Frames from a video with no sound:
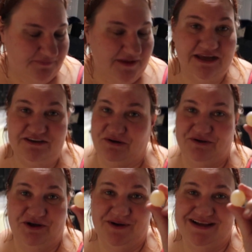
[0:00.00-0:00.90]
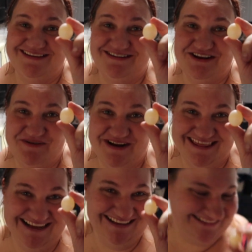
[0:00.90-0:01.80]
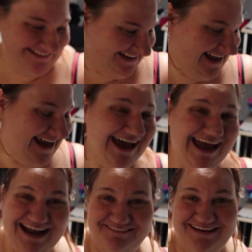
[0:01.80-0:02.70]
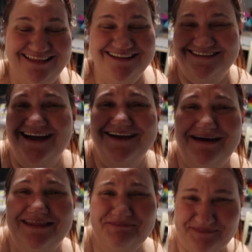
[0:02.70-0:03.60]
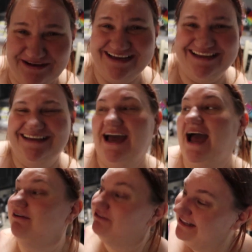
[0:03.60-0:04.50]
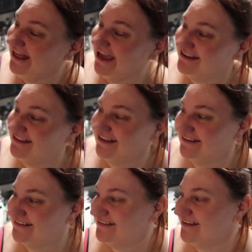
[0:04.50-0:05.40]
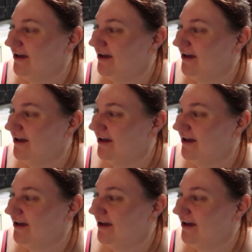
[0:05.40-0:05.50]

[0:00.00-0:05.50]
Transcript: I don't know what to do with this. Anyway, let's talk about the book. I really liked this.